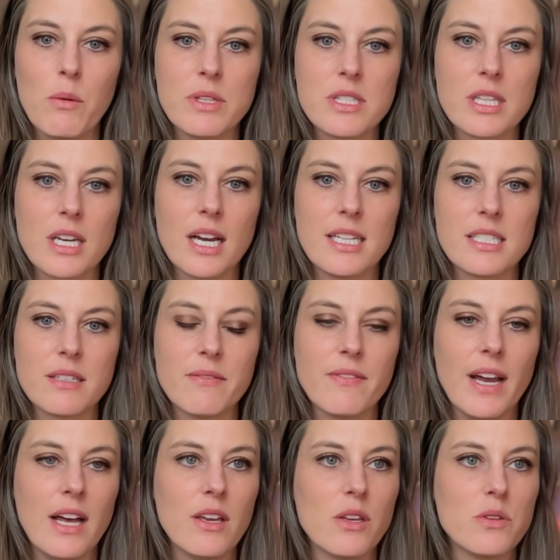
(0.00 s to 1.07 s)
What's the custom
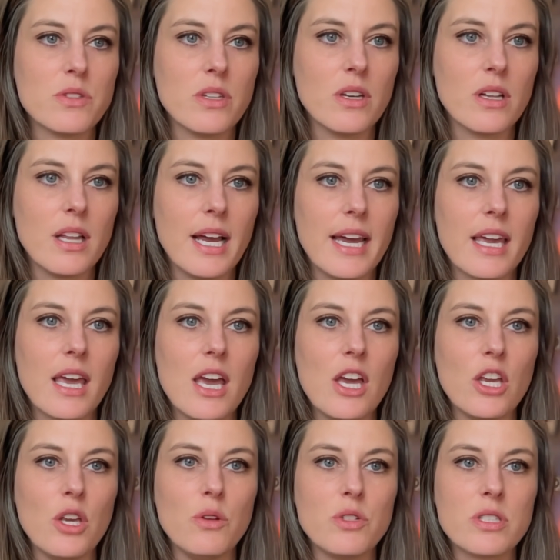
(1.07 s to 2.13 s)
values look like?
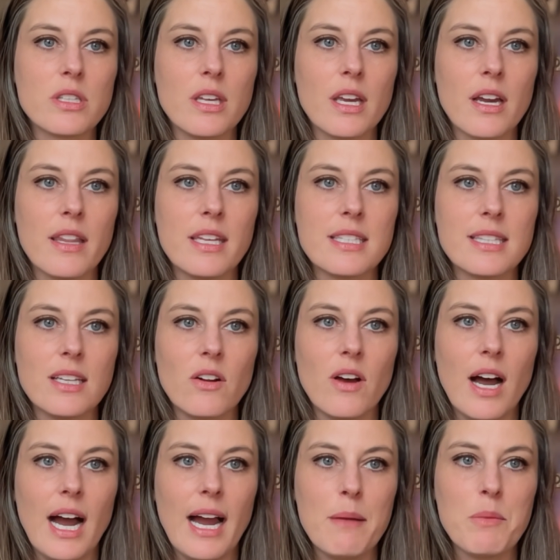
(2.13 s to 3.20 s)
You just click on this little
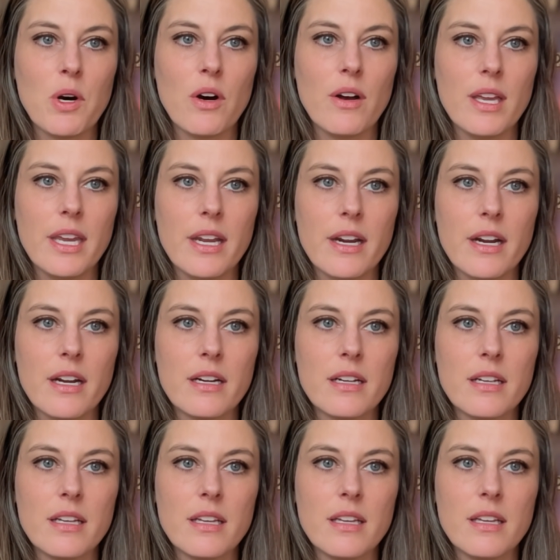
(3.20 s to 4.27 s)
eyeball here,
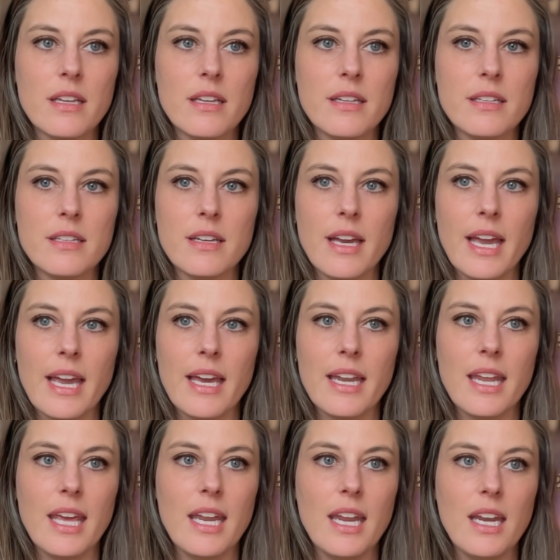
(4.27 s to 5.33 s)
and
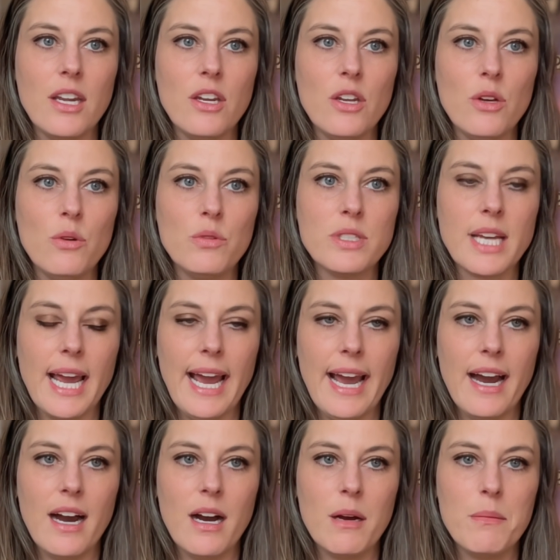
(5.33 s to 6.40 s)
in a new
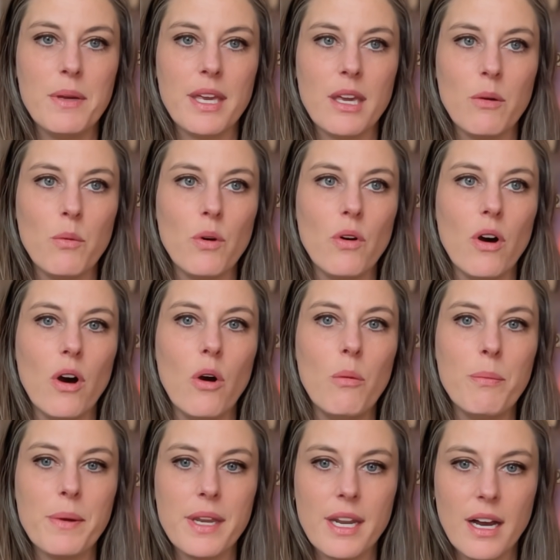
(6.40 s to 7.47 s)
tab, it will
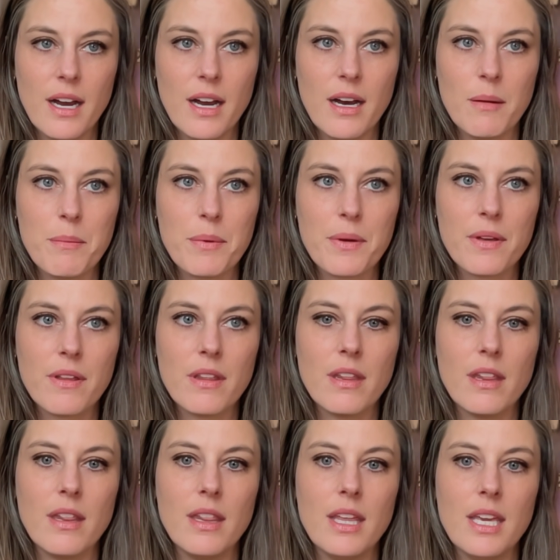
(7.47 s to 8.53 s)
open up
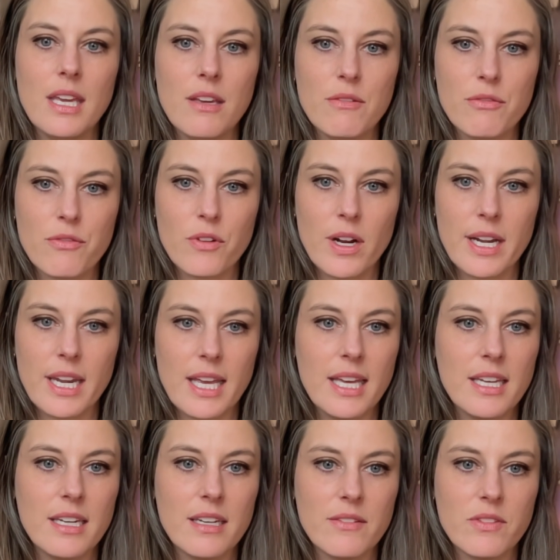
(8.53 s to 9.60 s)
the front
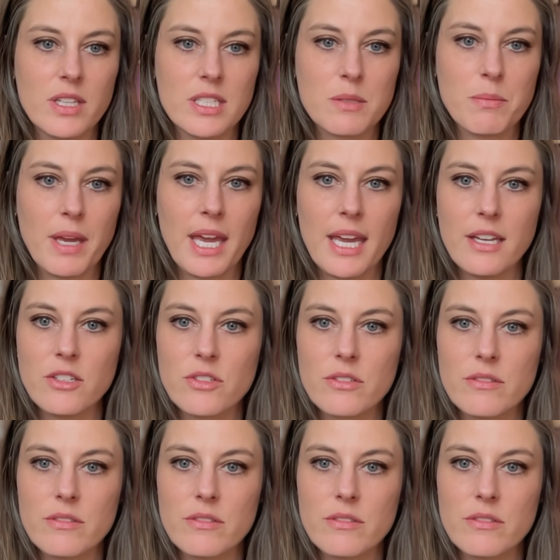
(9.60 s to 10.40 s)
end of this page.